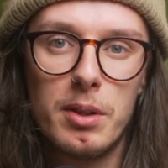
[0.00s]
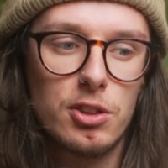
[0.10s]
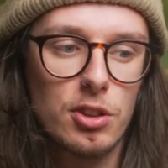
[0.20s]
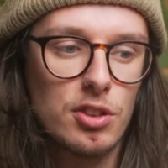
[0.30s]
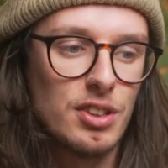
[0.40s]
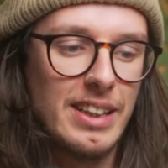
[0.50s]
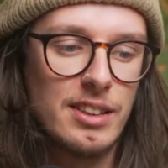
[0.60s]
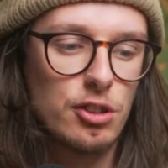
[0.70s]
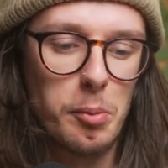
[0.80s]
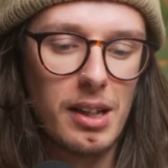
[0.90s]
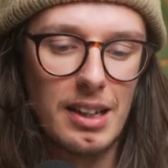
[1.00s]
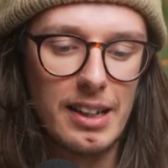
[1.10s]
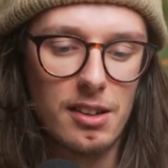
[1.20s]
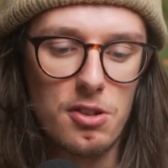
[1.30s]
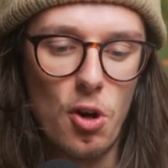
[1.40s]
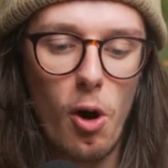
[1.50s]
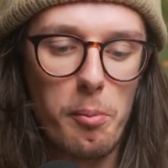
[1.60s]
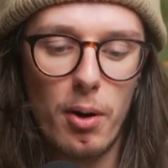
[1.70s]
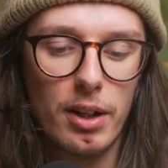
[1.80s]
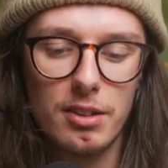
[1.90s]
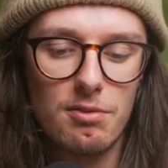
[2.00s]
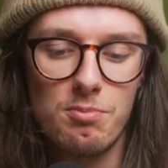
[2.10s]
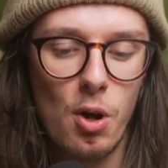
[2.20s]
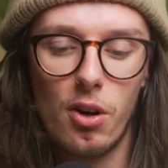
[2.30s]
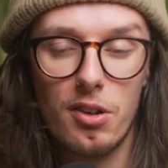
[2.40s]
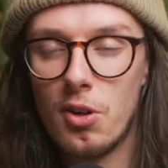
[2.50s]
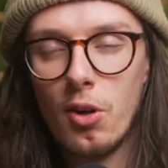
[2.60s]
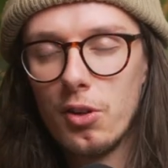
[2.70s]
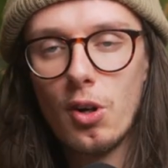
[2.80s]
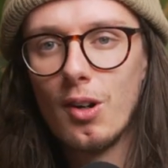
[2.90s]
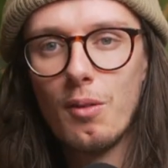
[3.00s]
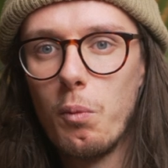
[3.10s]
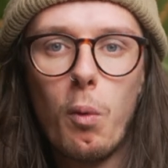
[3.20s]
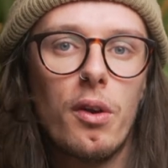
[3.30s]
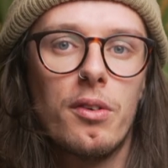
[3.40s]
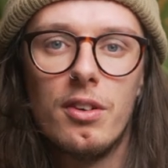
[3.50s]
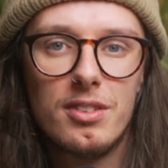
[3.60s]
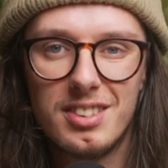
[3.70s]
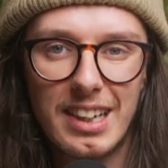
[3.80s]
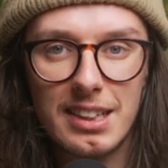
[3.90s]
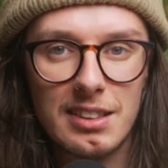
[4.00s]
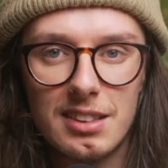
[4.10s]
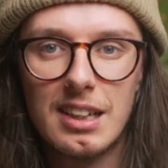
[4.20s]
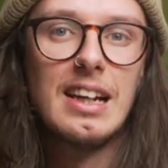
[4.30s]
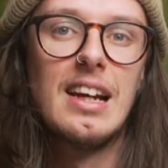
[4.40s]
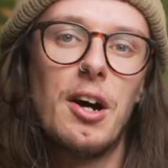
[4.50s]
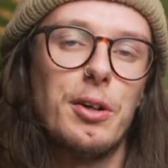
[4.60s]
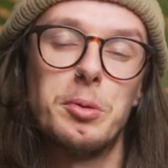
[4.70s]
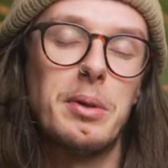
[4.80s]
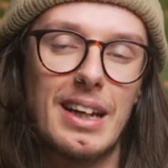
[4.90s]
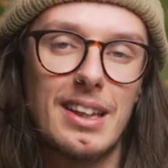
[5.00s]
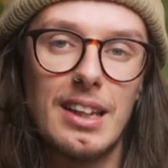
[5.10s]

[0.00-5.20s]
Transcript: does in something like 0.0001 second or something like